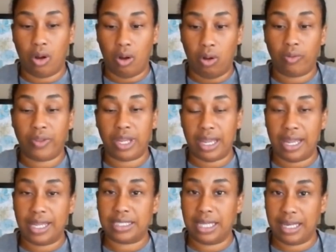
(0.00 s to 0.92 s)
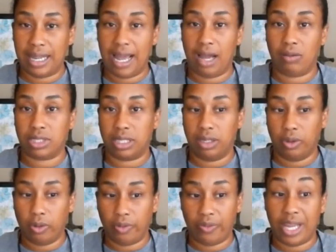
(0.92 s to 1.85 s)
all the ins and the outs and the
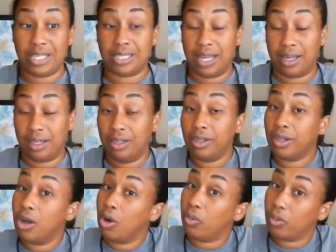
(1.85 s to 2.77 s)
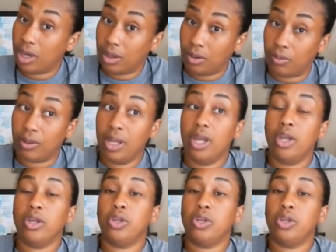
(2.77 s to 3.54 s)
little things that could go wrong,